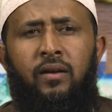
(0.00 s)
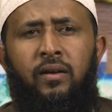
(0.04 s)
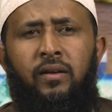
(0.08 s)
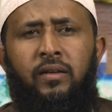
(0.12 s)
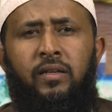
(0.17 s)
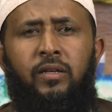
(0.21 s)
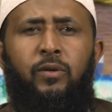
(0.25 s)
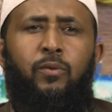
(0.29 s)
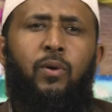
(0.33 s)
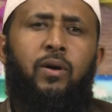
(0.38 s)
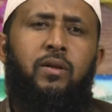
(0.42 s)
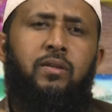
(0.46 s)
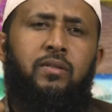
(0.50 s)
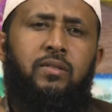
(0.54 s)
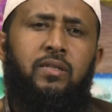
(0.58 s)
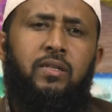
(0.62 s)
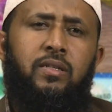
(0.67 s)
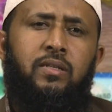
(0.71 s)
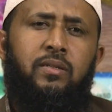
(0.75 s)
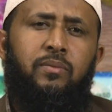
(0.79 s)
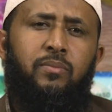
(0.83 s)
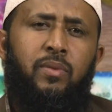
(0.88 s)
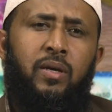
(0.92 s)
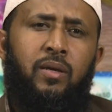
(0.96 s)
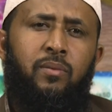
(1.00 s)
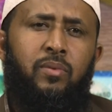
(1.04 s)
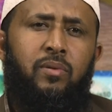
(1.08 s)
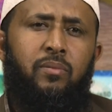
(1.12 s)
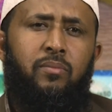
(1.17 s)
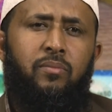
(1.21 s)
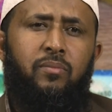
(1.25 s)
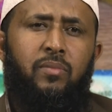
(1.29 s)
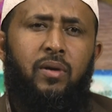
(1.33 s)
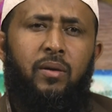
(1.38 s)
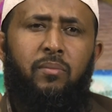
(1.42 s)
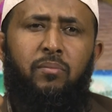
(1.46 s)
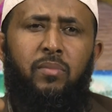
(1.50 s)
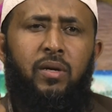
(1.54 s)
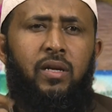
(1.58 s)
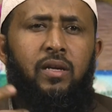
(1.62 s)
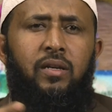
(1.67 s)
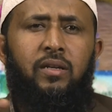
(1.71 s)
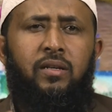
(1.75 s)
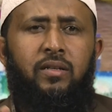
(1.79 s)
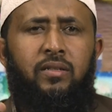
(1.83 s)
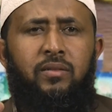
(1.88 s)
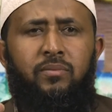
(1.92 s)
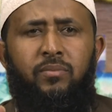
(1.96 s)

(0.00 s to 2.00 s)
He wanted maybe $1 million,